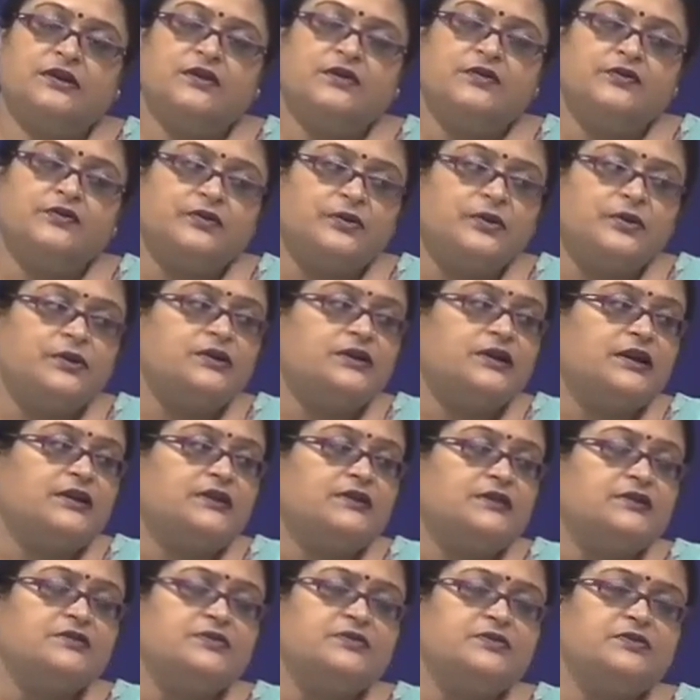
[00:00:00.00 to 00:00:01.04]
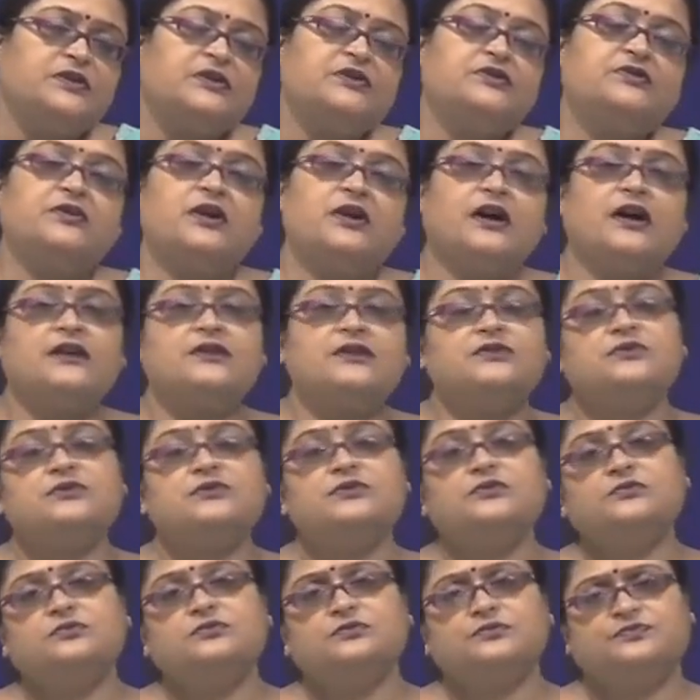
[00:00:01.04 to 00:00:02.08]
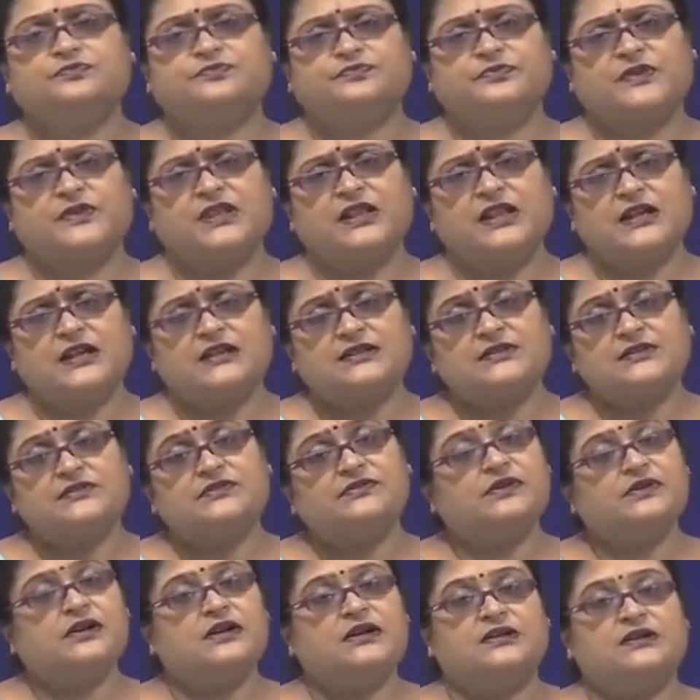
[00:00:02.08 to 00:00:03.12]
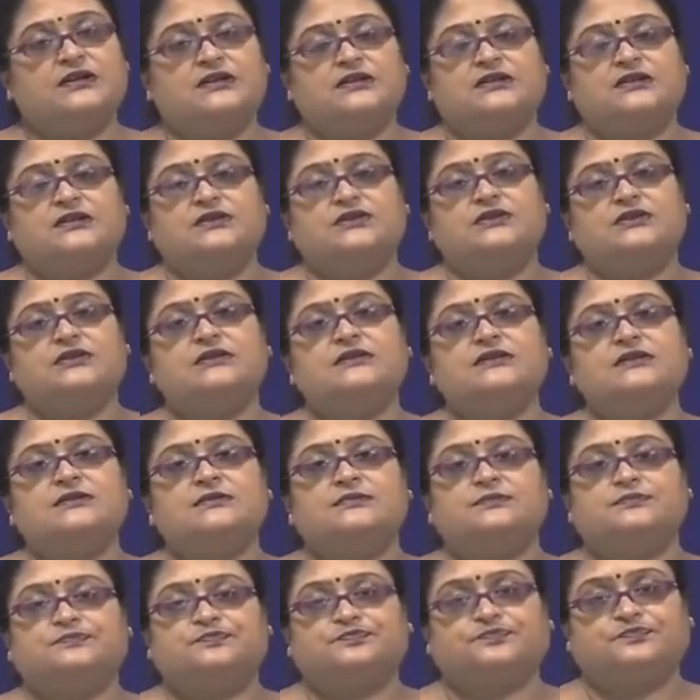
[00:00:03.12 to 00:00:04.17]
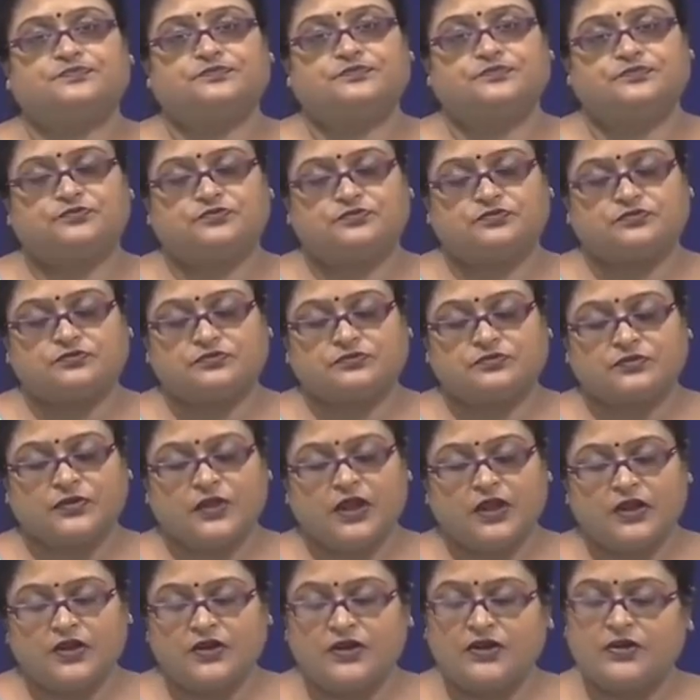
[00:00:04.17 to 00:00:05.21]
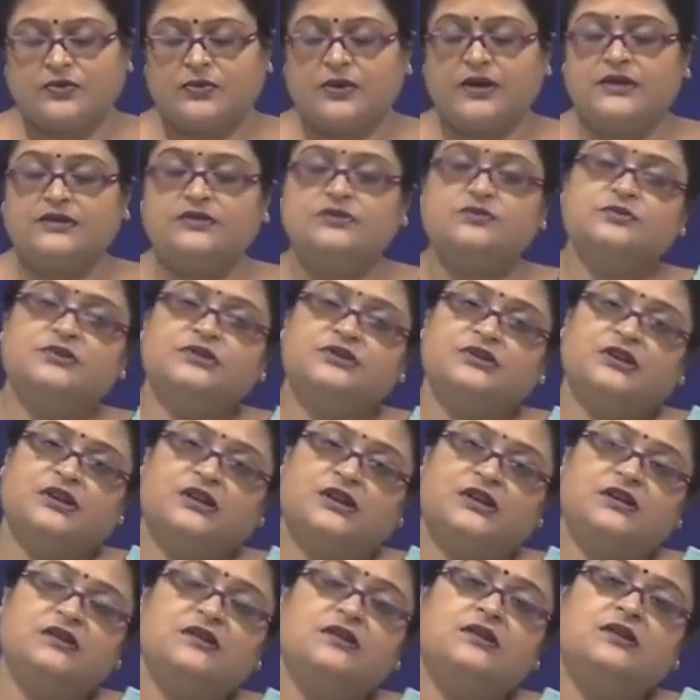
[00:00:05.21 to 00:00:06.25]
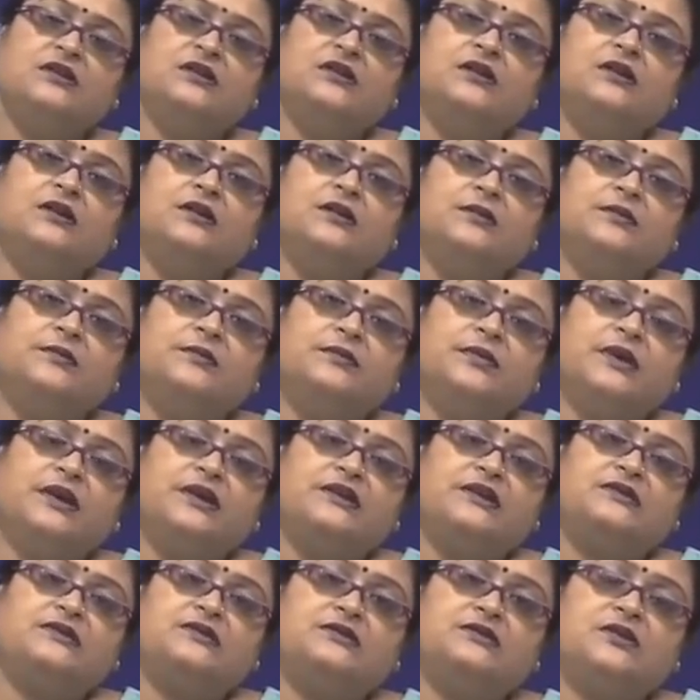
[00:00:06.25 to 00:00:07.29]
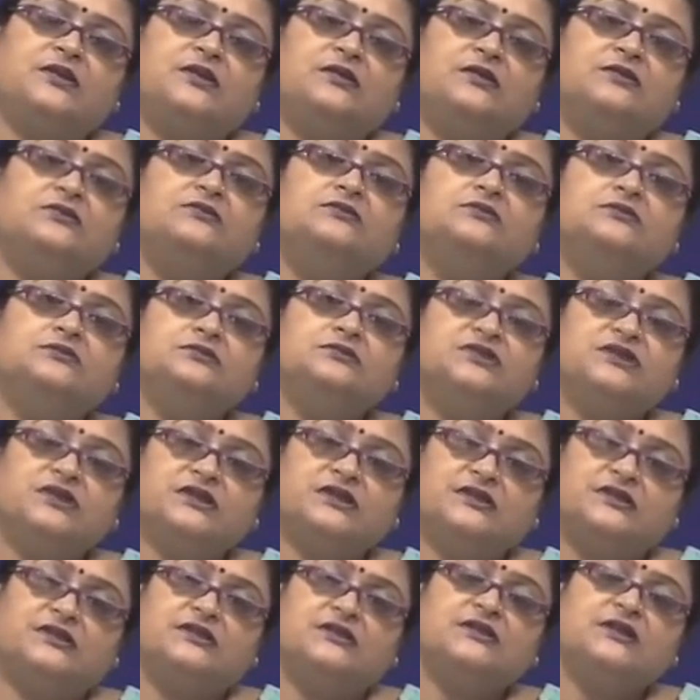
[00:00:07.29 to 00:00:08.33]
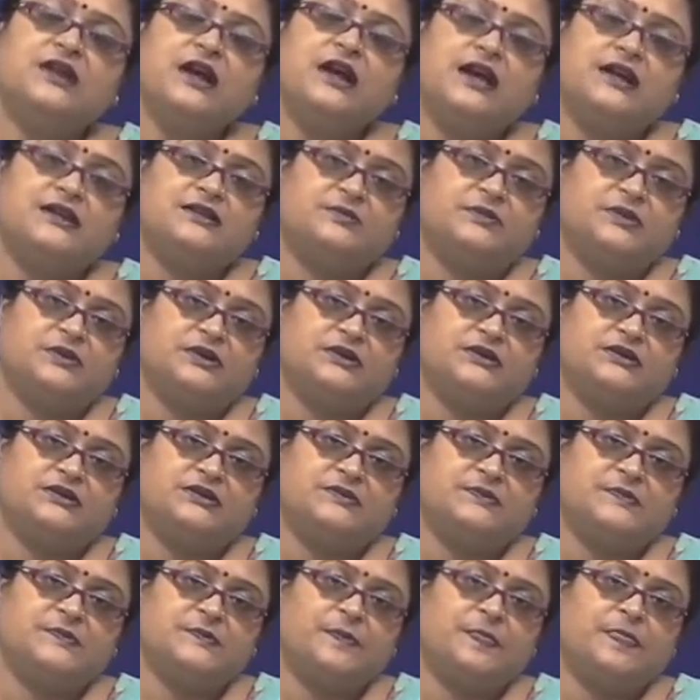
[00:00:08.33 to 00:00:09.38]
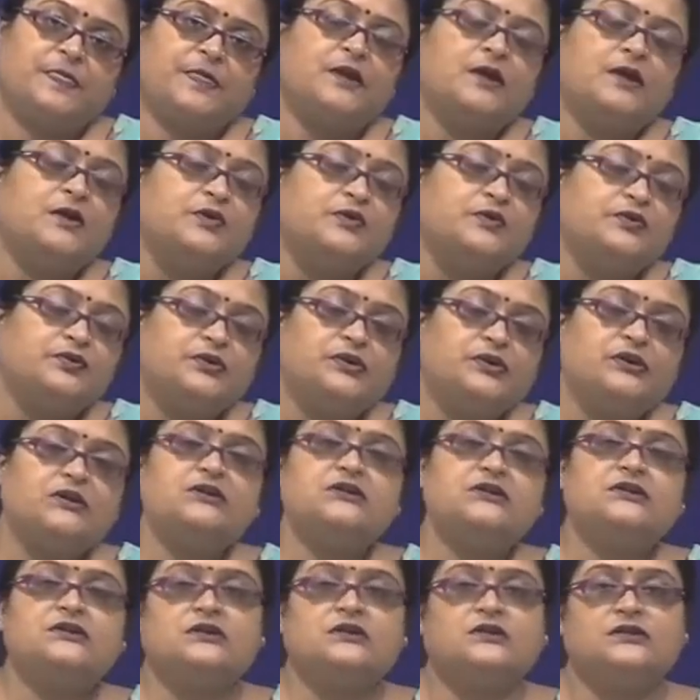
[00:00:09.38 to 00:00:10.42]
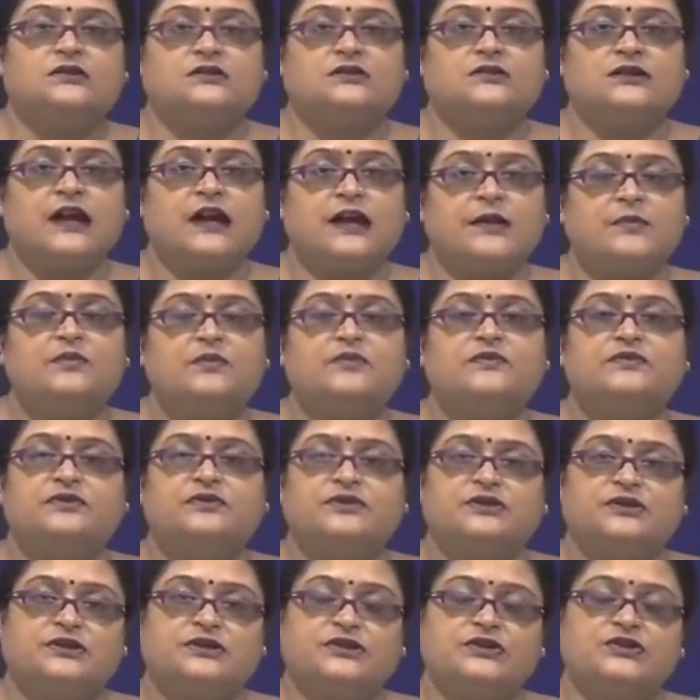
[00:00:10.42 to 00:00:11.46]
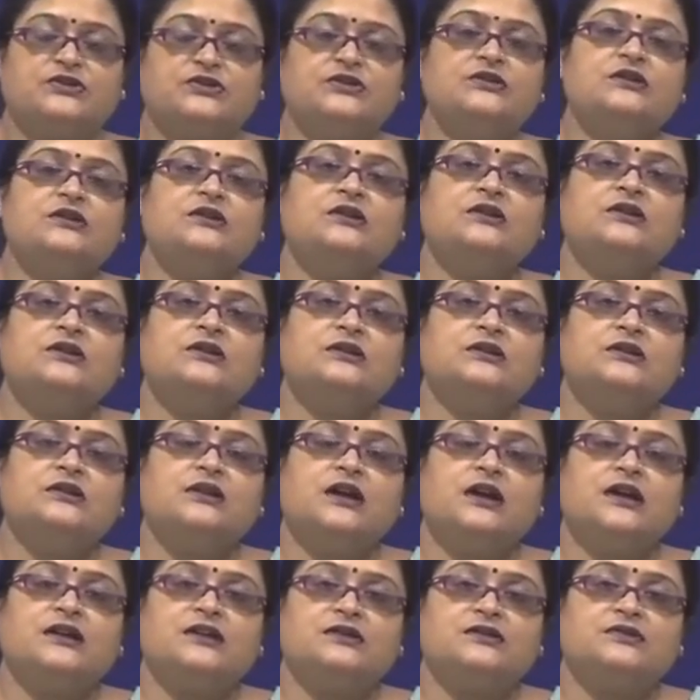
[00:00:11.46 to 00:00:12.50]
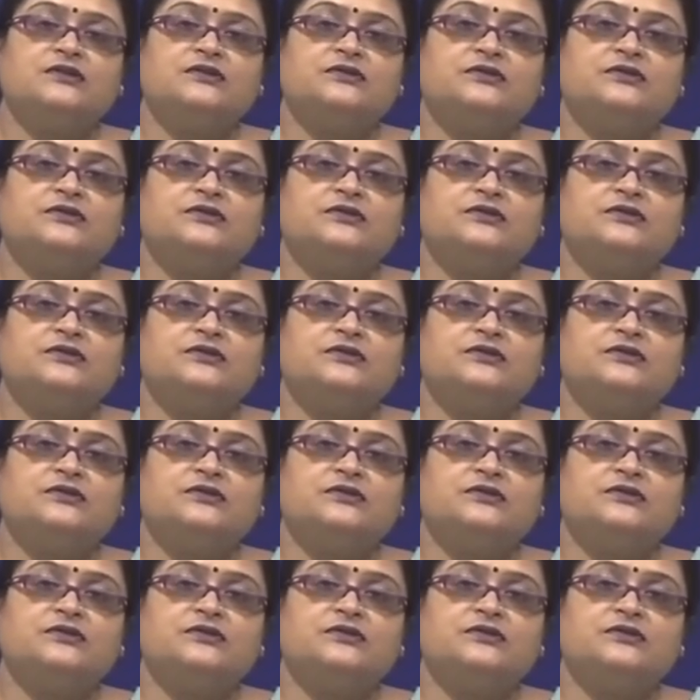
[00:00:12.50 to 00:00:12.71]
For that, we'll try to classify decisions required to be taken based on certain aspects. First type of decision that